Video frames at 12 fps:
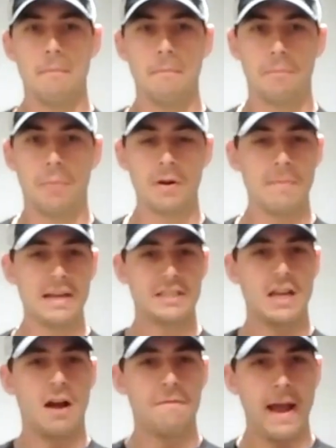putting
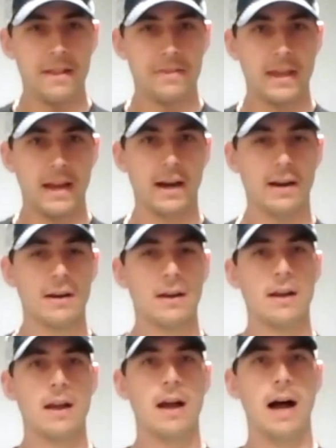myself out there
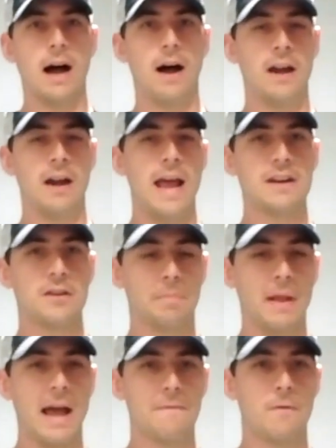on a national
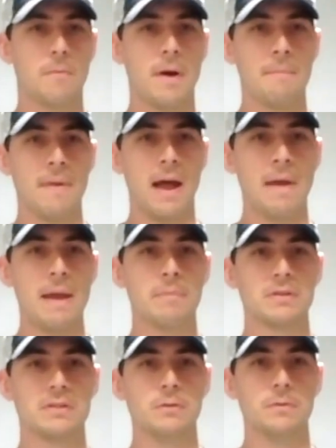platform, I'm
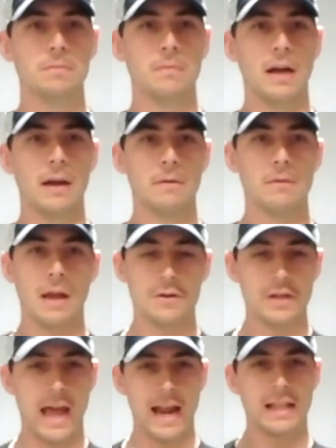able to
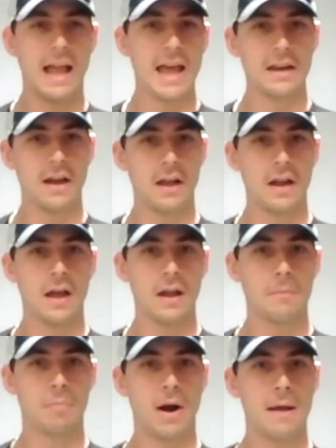shine a light
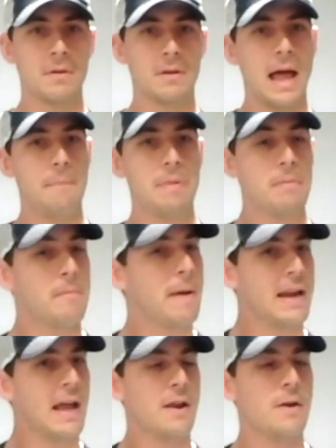on a problem a lot of people
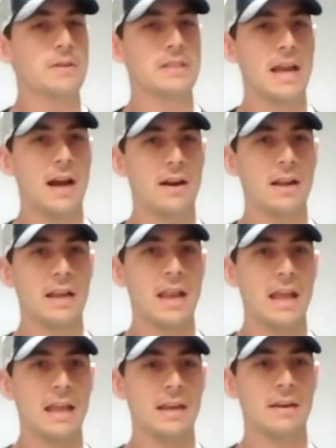might not know is there,
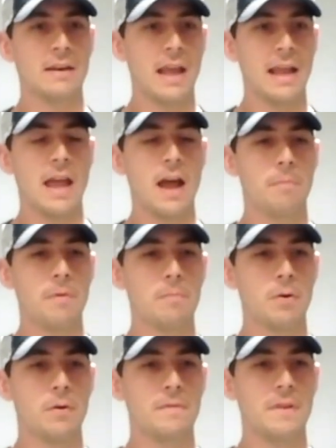and help
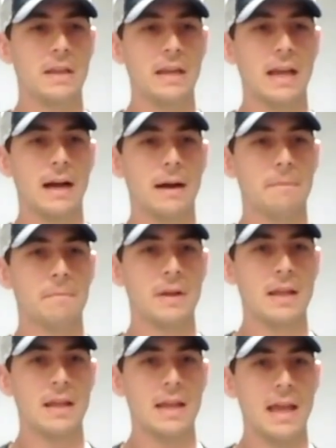improve the
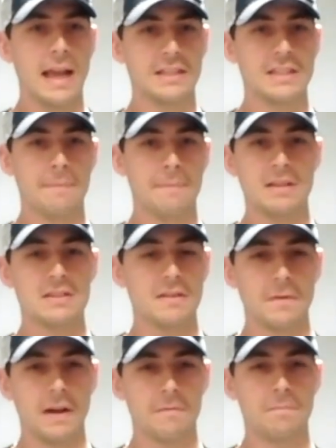acceptance
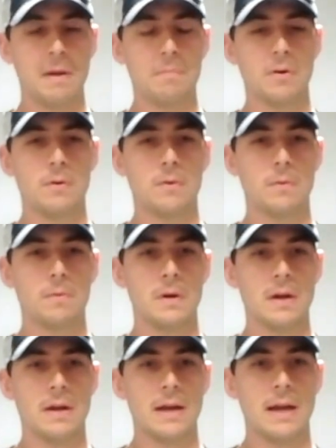of people who
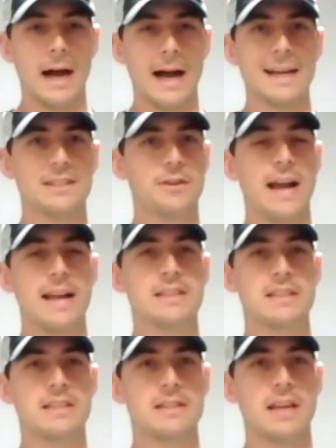try and
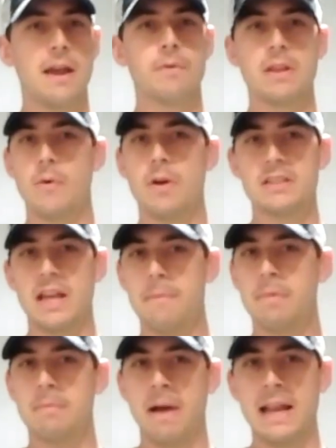say what they want to say,
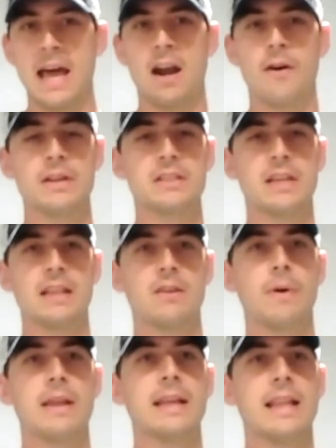but might not always say it the
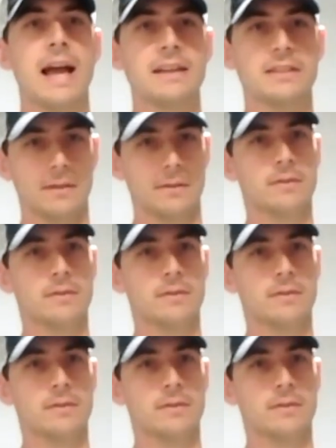way they'd like to.